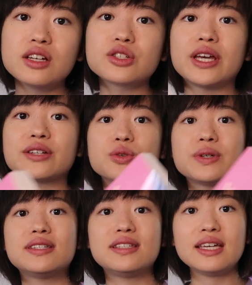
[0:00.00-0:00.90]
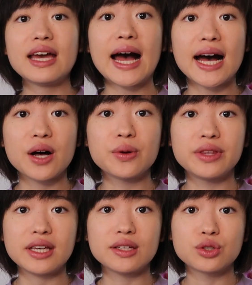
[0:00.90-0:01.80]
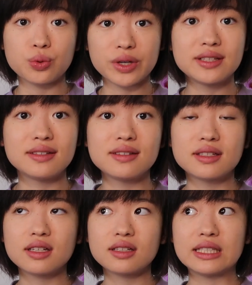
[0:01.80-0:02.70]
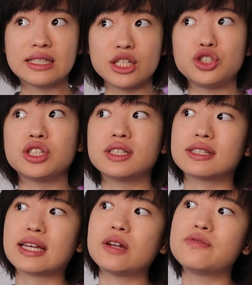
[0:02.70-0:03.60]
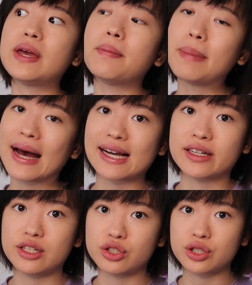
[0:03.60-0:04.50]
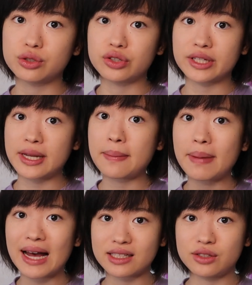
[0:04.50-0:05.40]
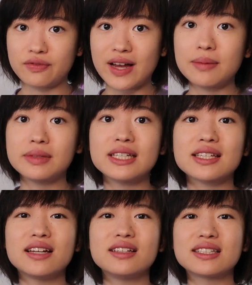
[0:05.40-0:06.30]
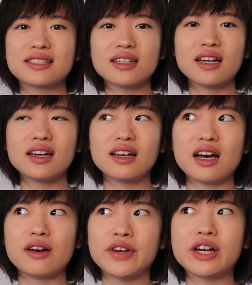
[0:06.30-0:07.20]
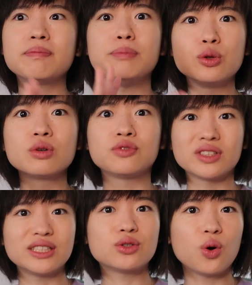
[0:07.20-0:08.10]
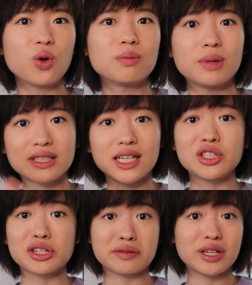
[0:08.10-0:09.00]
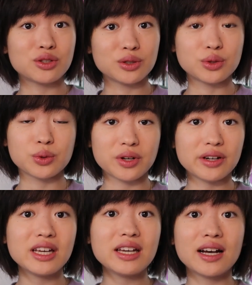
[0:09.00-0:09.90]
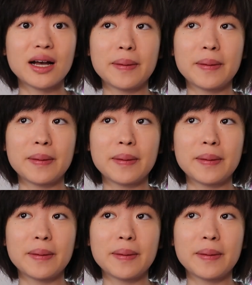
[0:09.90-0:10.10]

So yeah, so we see how the twins' decisions kind of impact their children, impacts their families, and it's a very beautifully told multi-generational story,